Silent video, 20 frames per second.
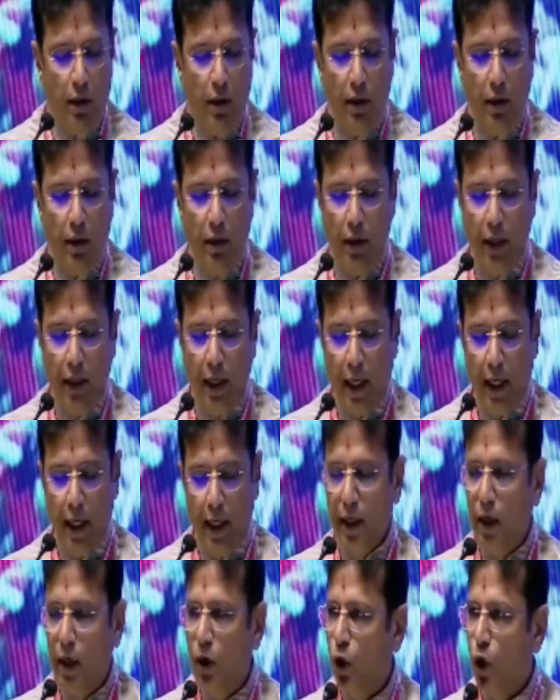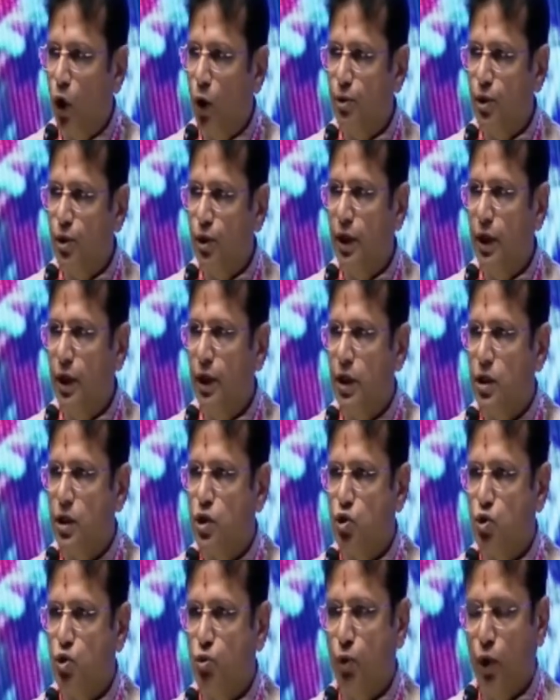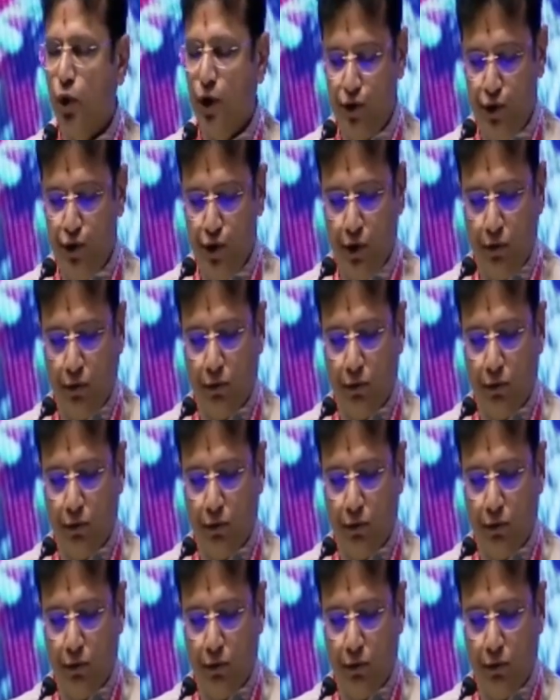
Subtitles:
AI Adoption Index 2.0,